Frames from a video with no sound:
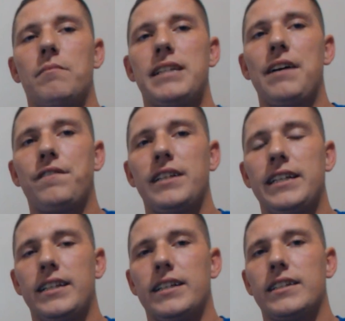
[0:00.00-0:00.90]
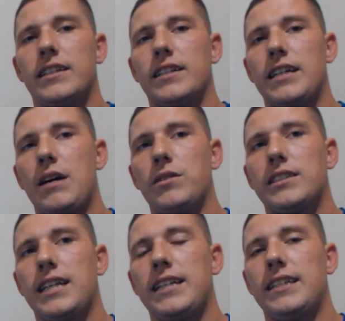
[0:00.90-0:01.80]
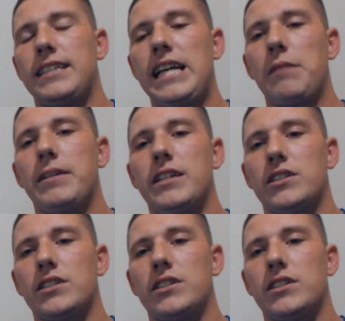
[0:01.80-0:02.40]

Definitely I would say the demon